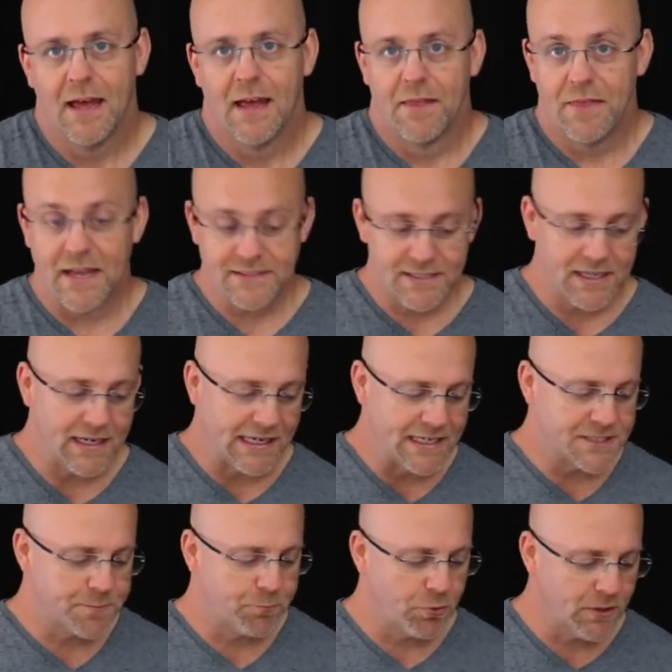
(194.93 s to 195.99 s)
That's it.
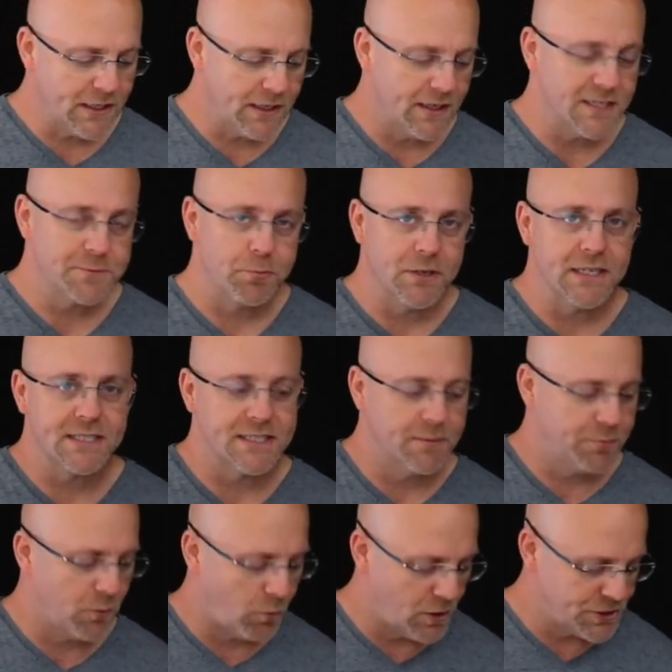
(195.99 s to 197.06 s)
It's pretty
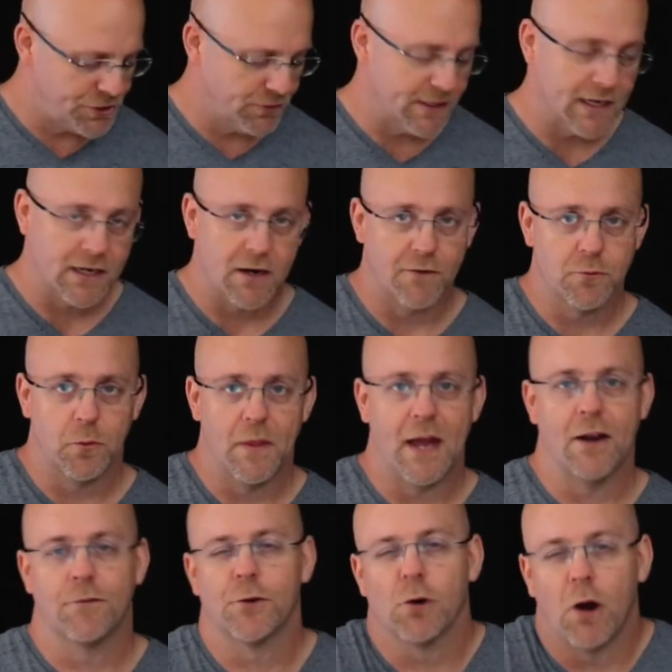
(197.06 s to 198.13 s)
simple once you get comfortable with
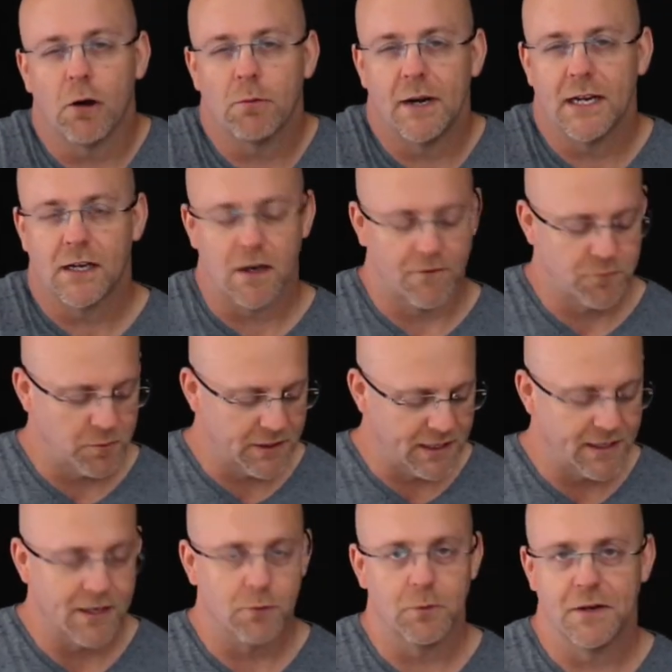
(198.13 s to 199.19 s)
that. If you're already comfortable
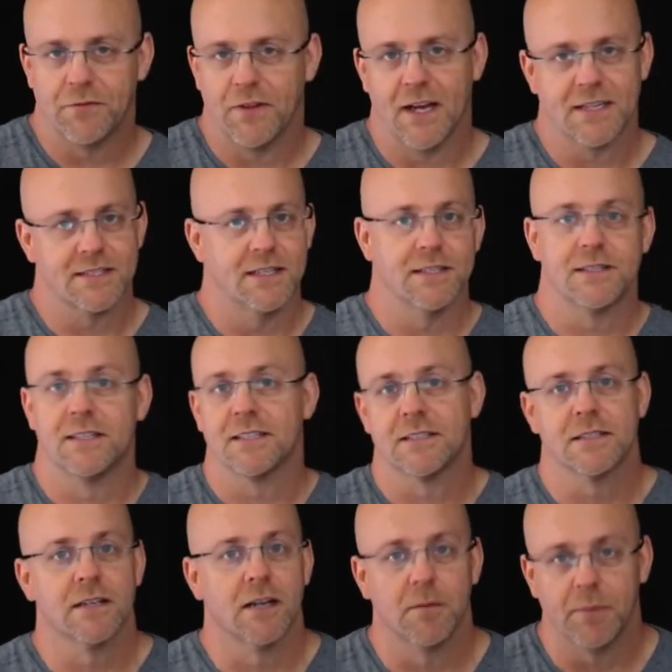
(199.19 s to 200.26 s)
getting a reflex, this
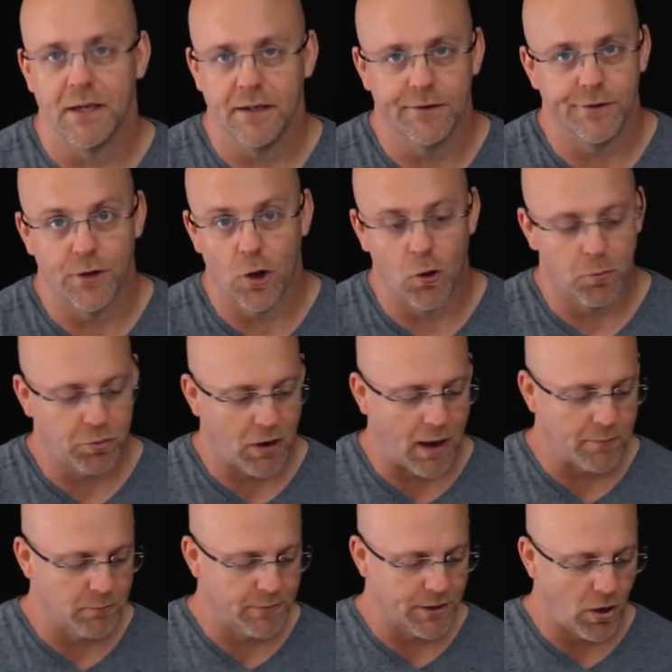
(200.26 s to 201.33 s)
is going to be no
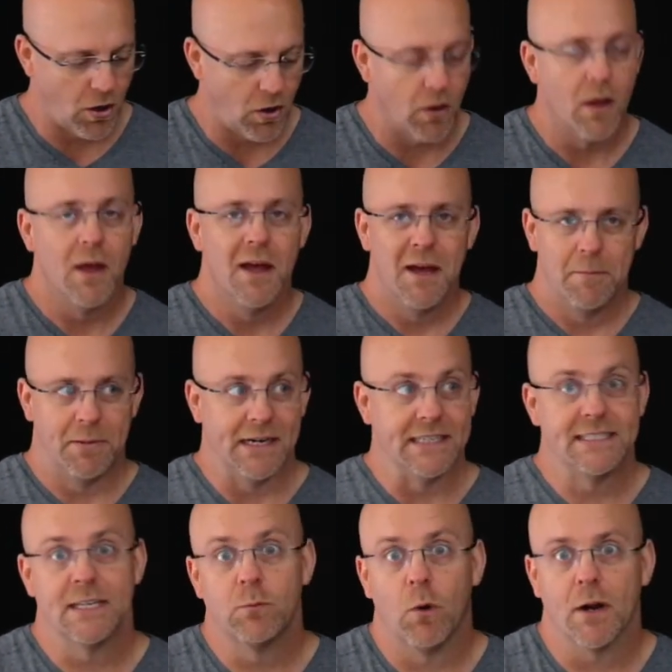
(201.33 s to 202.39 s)
problem at all. But I
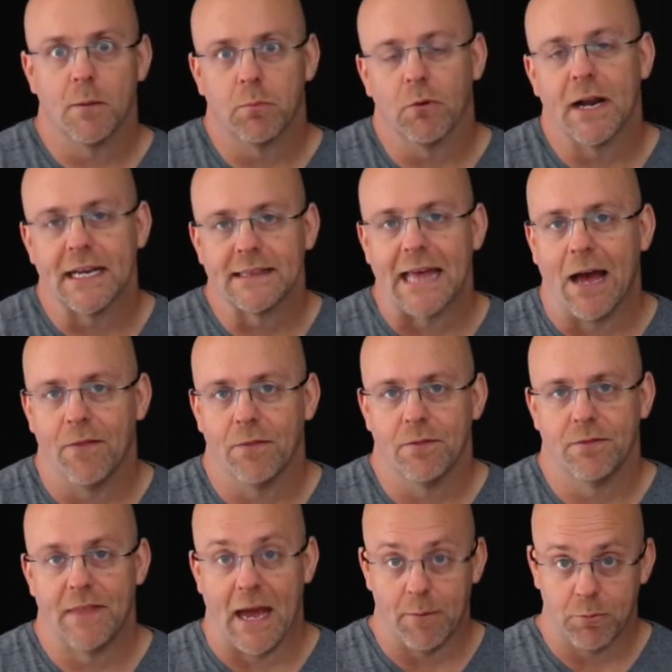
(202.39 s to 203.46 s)
did want to break down
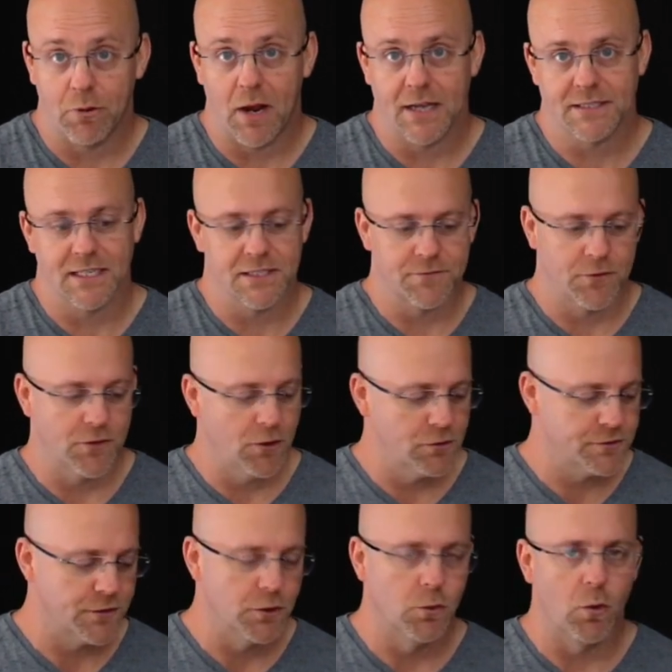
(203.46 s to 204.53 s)
that process for
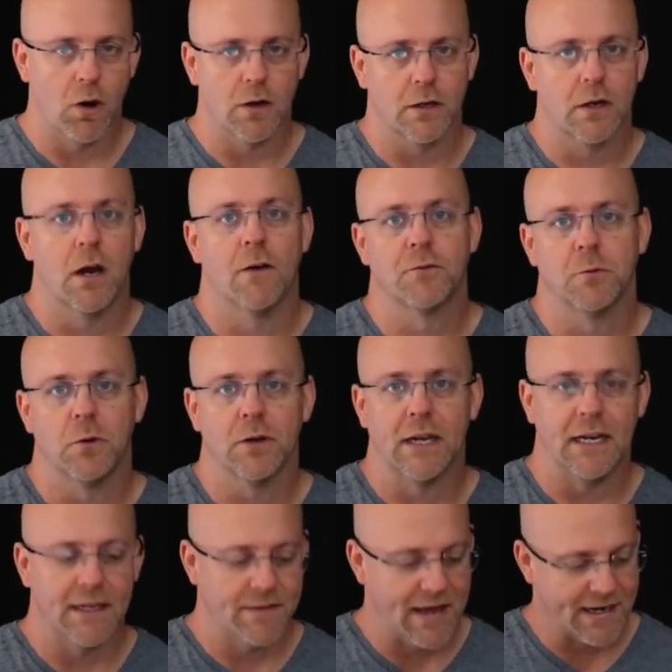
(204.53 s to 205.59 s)
those of you who aren't comfortable
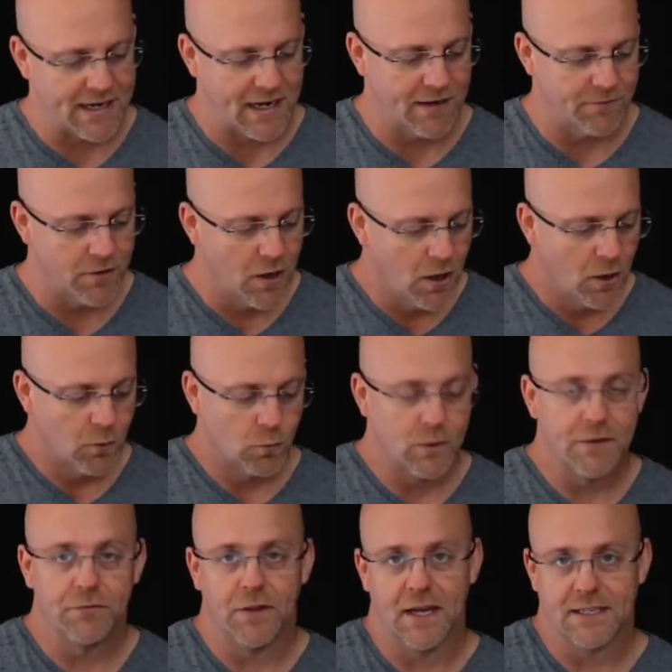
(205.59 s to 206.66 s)
getting that kind of
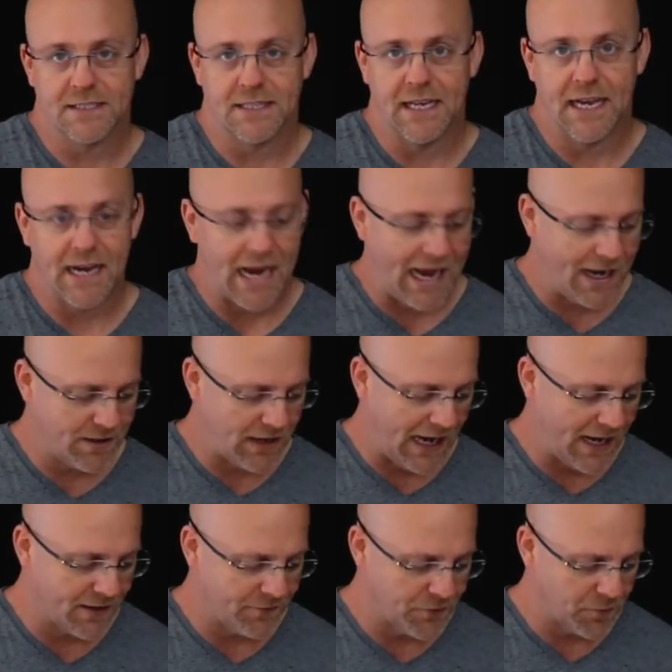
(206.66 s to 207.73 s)
reflex thing out
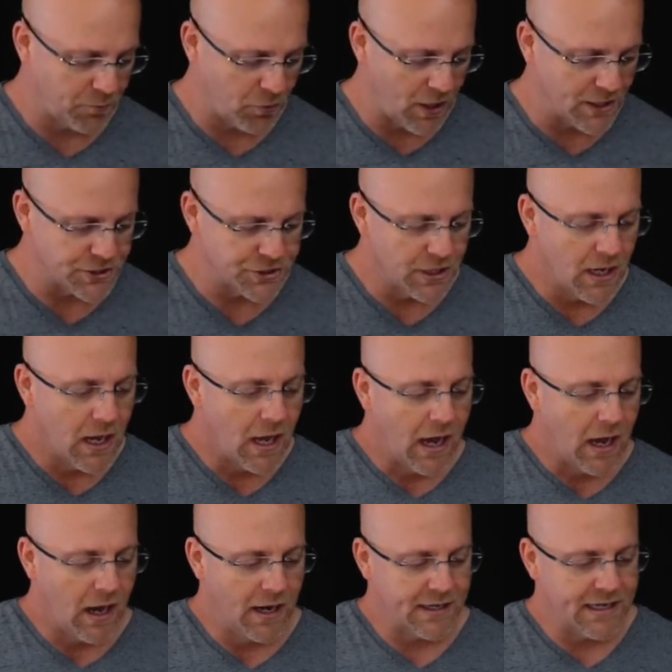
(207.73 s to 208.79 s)
of your brush.
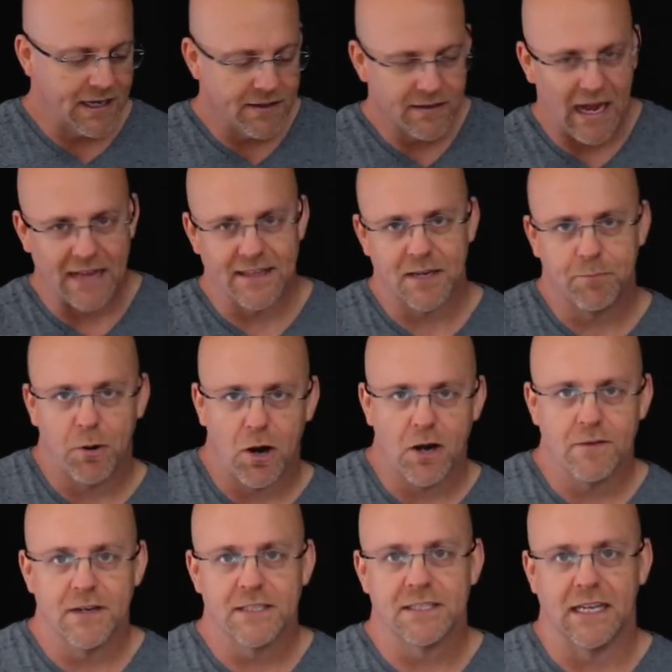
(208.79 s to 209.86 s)
Again, I think
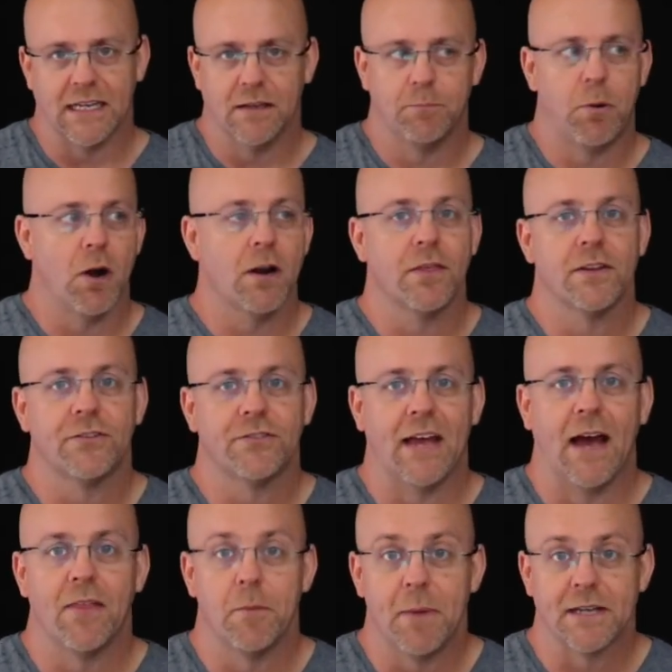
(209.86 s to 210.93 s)
part of the
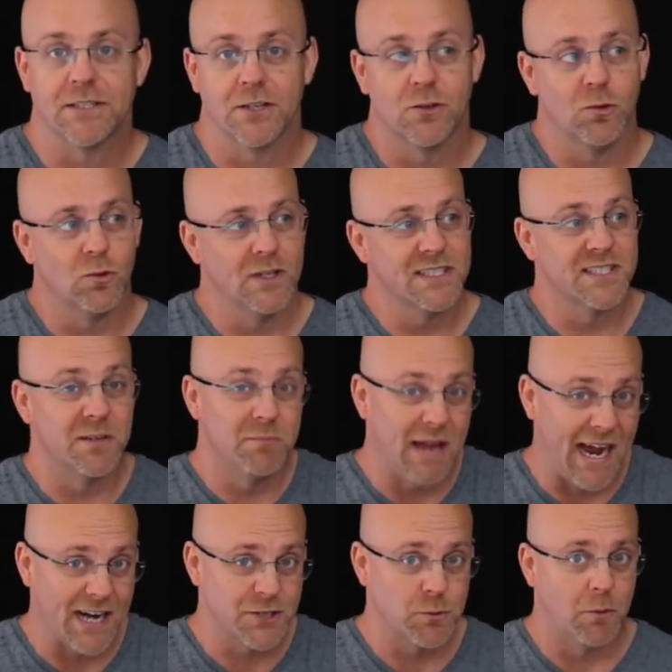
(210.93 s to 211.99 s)
sound that makes it cool is the
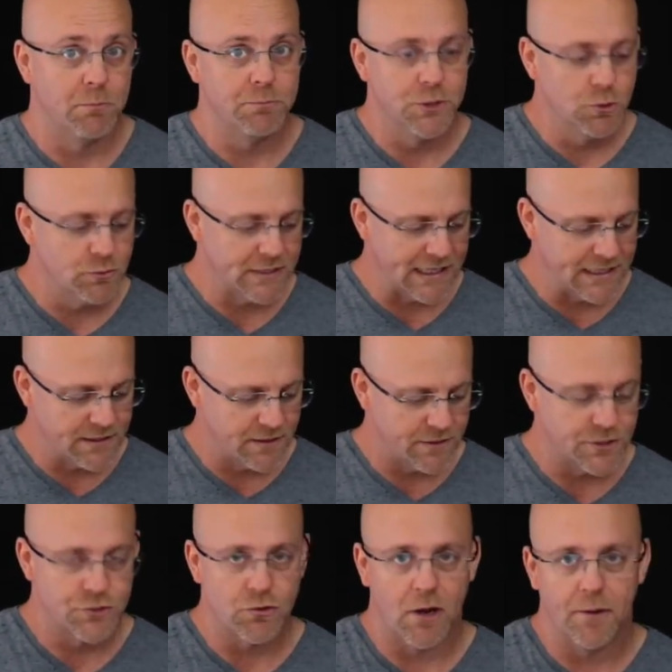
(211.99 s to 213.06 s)
actual mute into
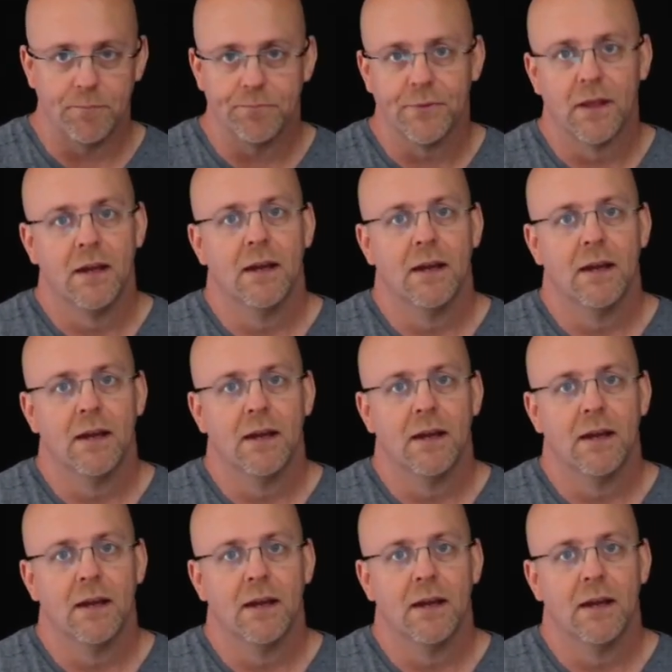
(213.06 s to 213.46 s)
the drum.